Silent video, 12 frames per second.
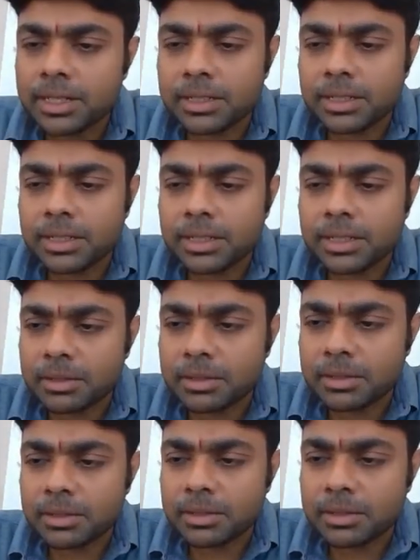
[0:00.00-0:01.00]
action in
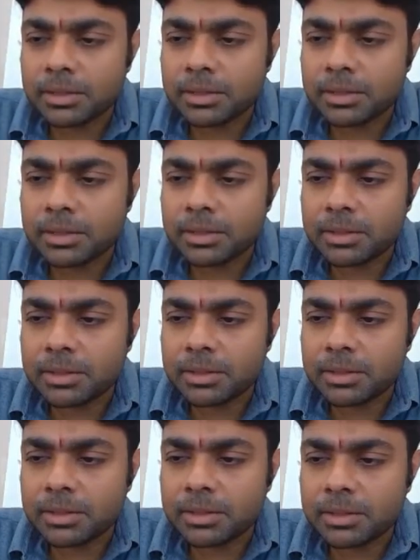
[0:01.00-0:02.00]
this space.
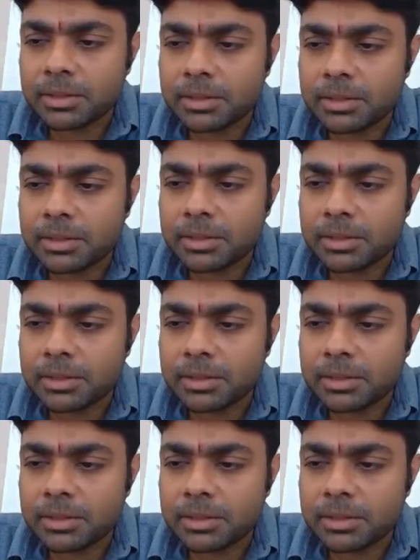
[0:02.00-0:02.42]
Uh,